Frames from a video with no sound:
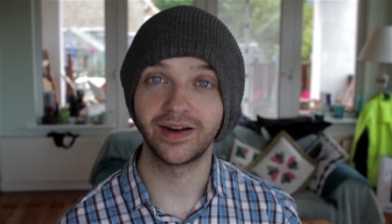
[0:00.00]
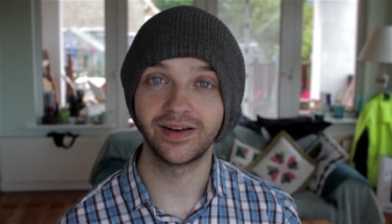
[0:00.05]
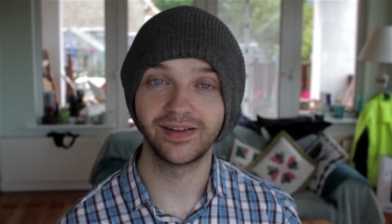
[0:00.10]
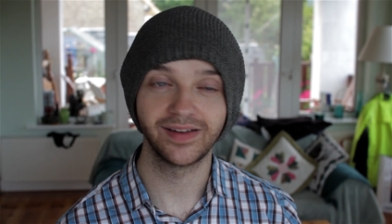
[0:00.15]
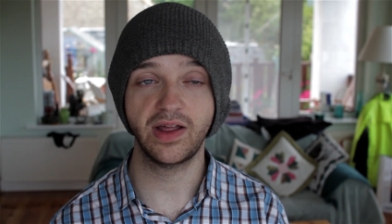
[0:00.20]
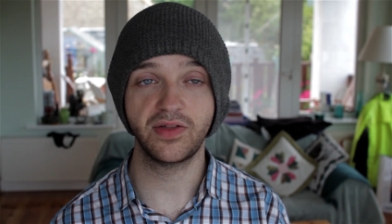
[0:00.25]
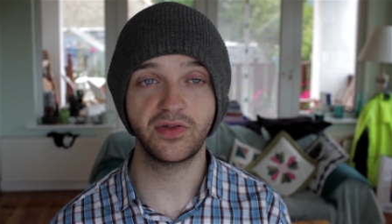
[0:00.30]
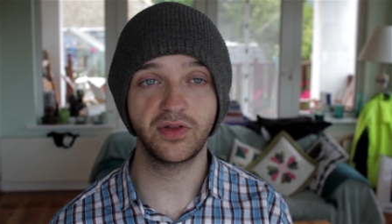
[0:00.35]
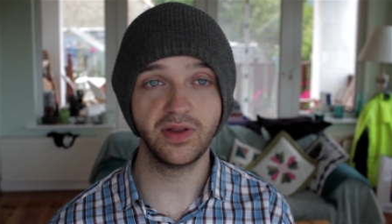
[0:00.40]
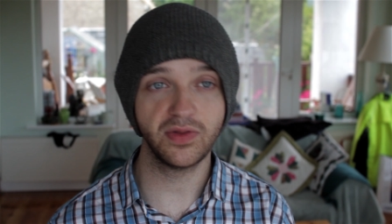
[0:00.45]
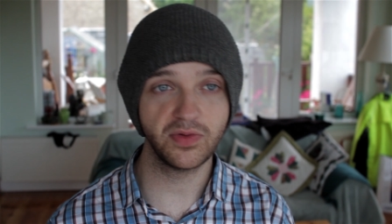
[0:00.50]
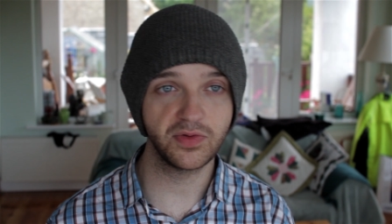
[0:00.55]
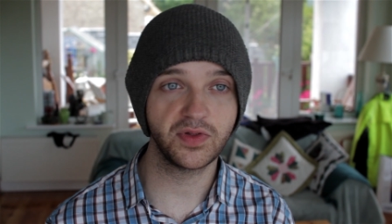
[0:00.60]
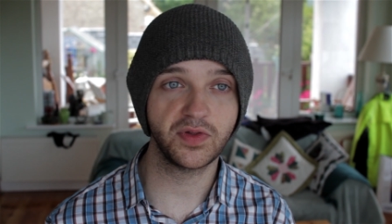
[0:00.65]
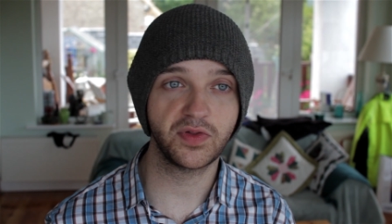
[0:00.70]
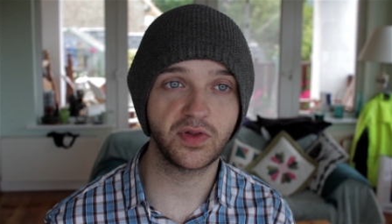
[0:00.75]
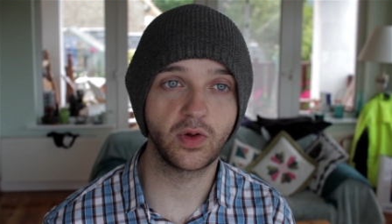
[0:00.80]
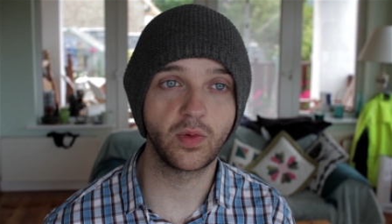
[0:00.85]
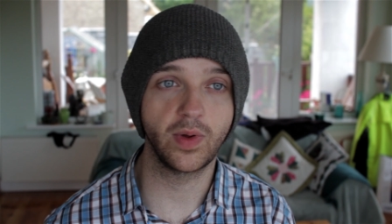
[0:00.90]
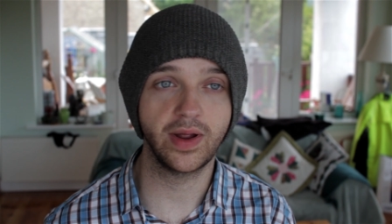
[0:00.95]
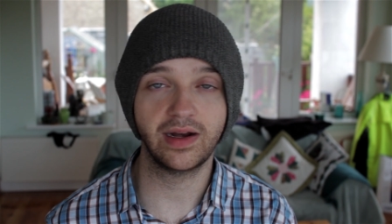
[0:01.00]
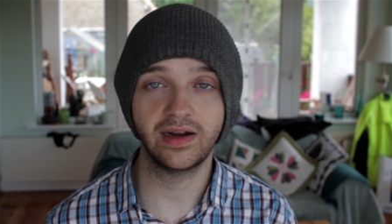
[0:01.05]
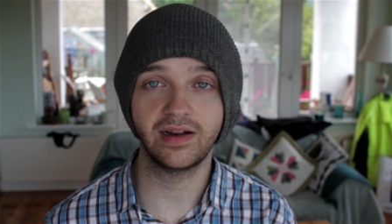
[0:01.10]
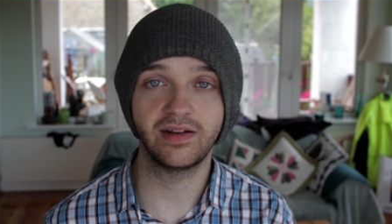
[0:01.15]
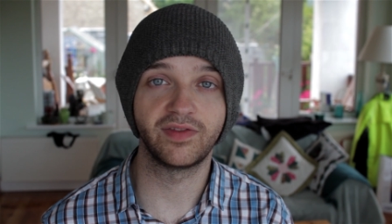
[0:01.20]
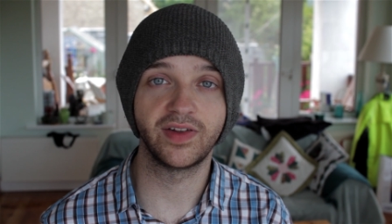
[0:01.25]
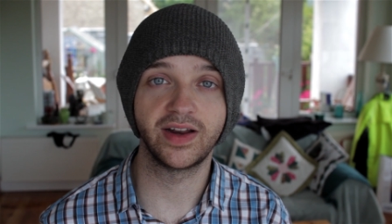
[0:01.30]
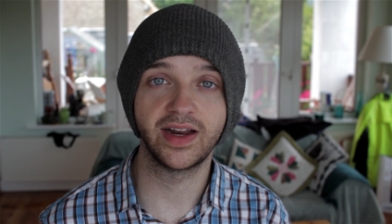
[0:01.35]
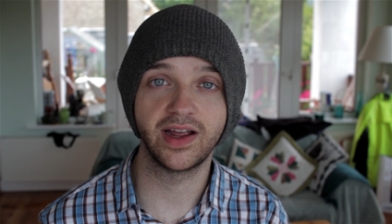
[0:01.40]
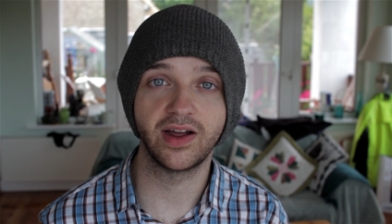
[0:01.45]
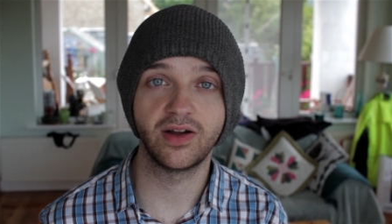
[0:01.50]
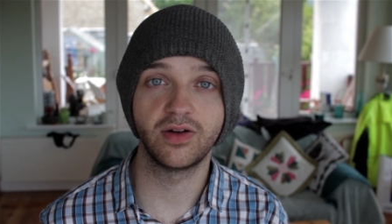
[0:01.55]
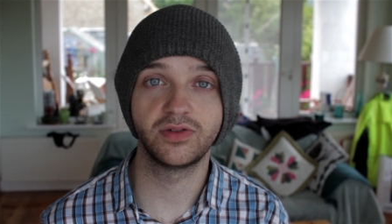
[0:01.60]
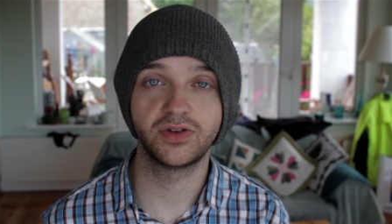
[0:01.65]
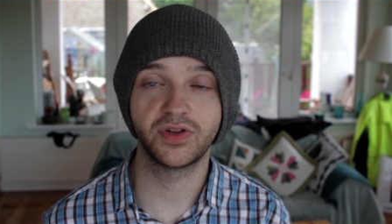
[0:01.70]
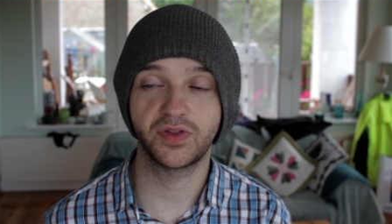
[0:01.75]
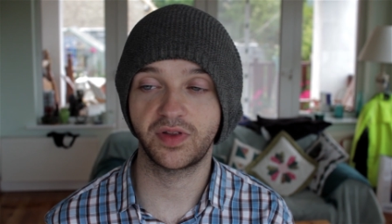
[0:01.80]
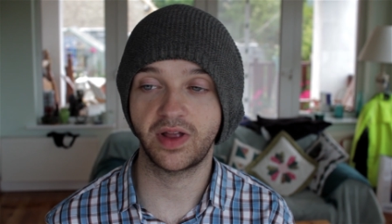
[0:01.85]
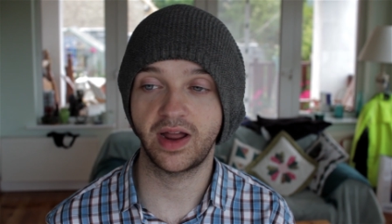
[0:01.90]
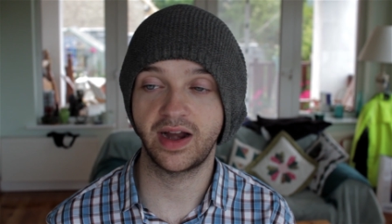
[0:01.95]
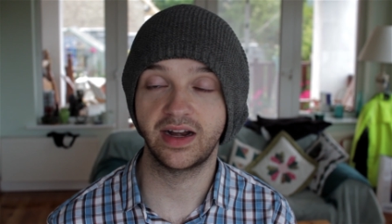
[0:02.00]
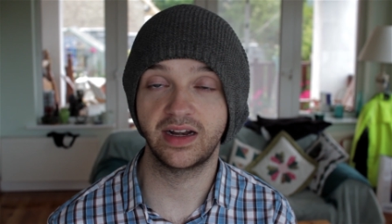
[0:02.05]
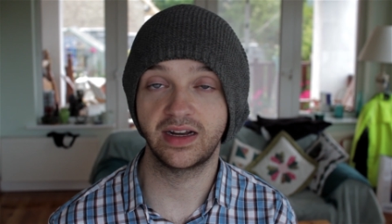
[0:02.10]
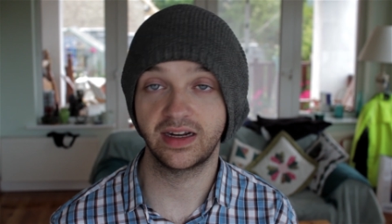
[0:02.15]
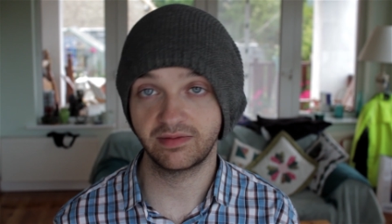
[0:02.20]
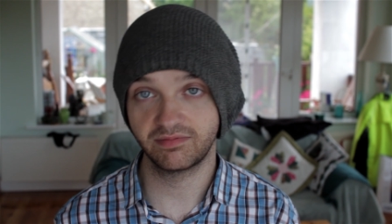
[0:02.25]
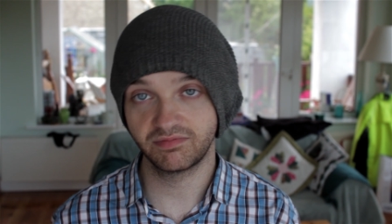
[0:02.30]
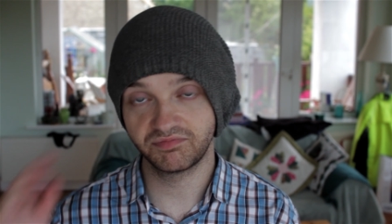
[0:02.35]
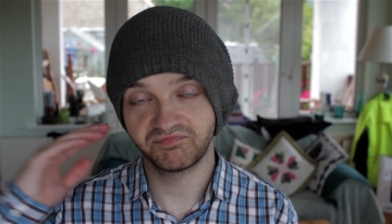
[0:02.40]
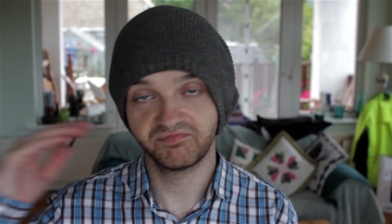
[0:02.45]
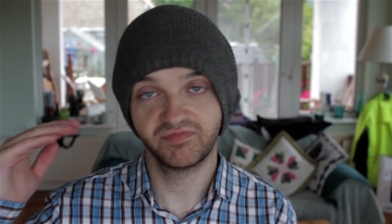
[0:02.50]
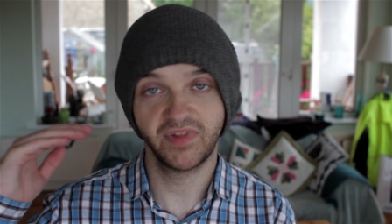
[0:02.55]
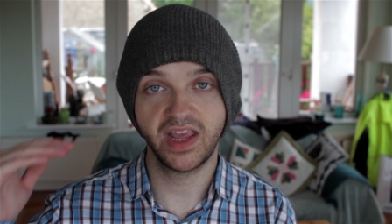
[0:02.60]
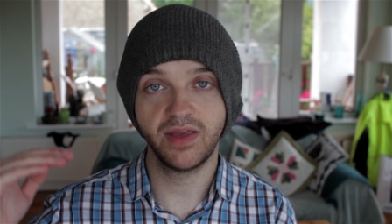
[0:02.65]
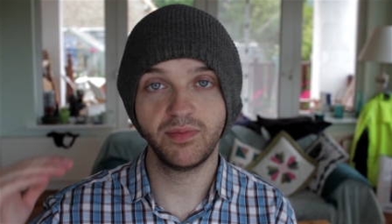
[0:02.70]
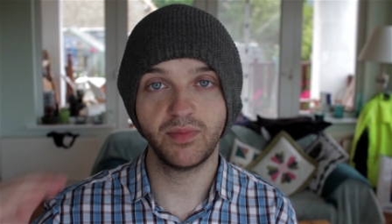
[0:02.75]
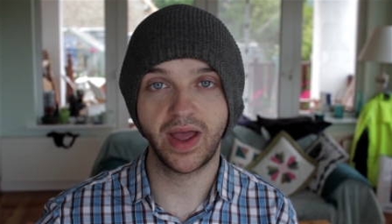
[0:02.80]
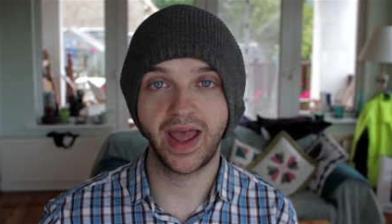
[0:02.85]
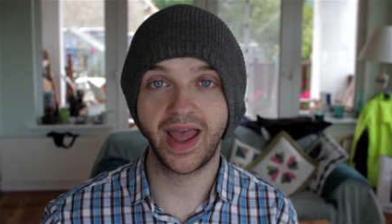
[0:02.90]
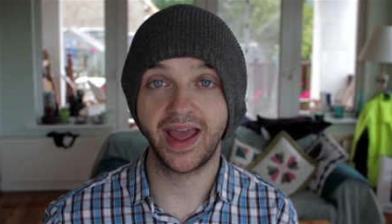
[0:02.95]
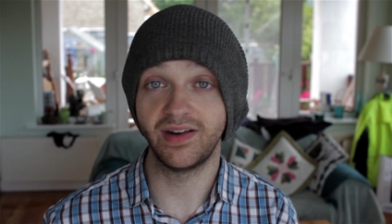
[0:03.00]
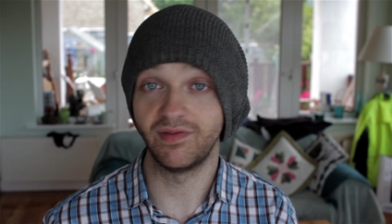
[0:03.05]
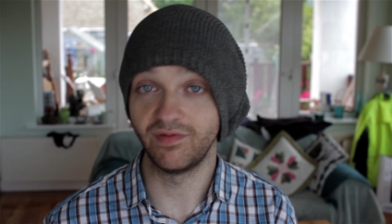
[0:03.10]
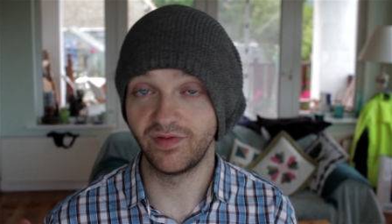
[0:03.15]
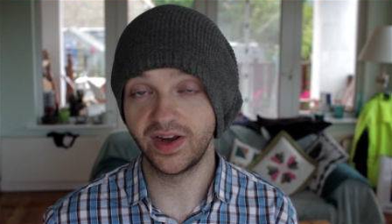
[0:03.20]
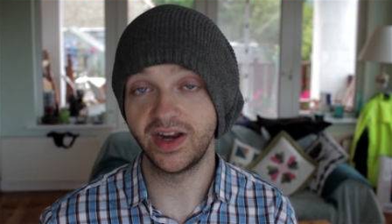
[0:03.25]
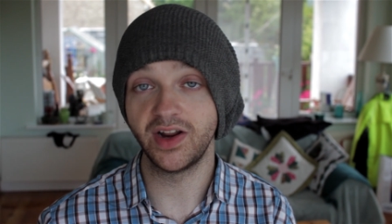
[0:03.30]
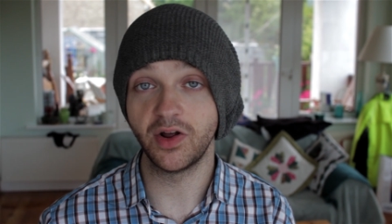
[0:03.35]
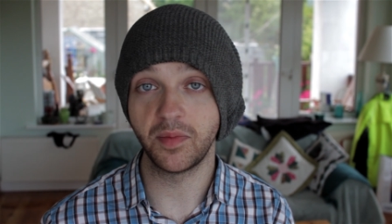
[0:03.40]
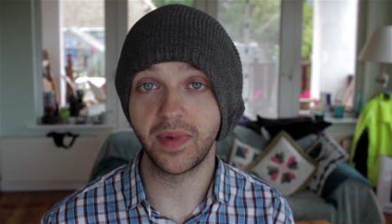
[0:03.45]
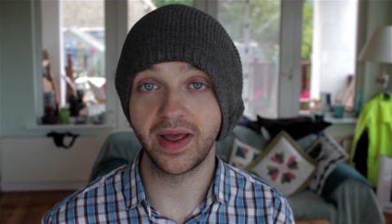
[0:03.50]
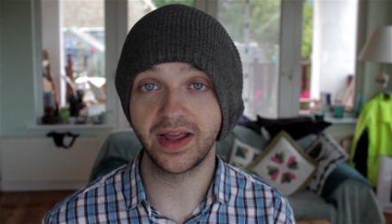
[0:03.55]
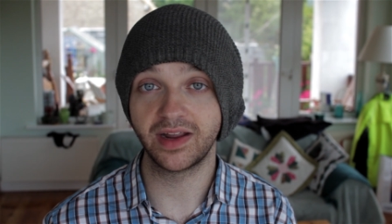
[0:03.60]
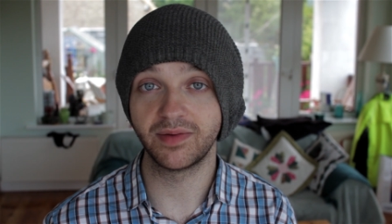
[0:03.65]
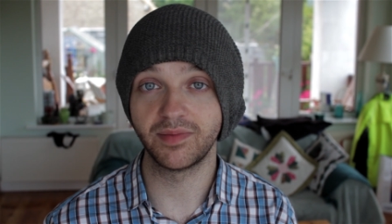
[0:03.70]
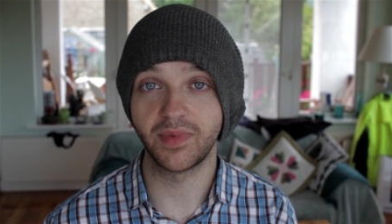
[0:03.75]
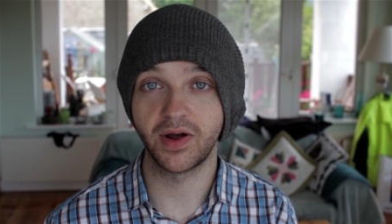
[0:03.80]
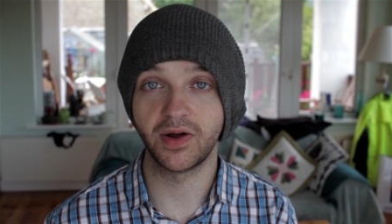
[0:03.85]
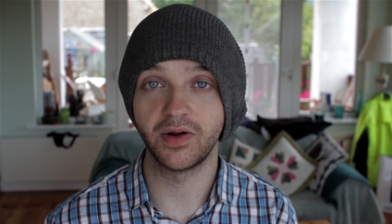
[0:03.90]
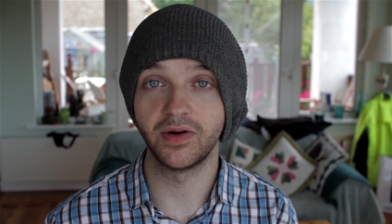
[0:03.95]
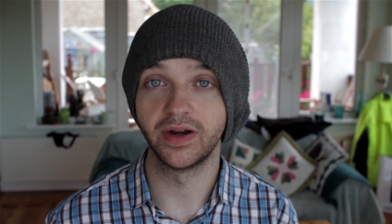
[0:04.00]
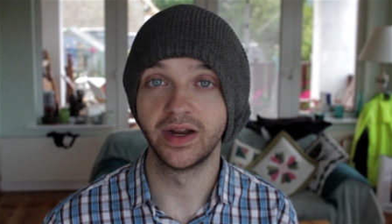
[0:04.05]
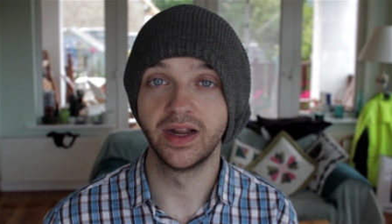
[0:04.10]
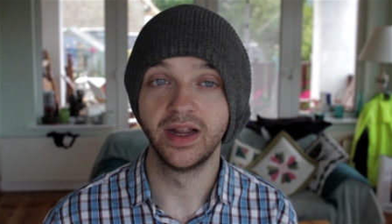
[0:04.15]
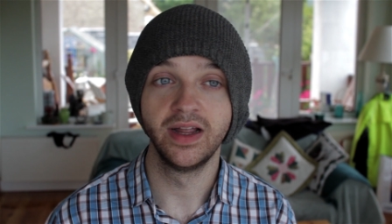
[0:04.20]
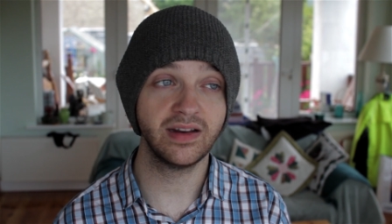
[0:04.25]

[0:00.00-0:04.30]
Okay, so this was just a quick little video, just kind of to keep my head in video making mode.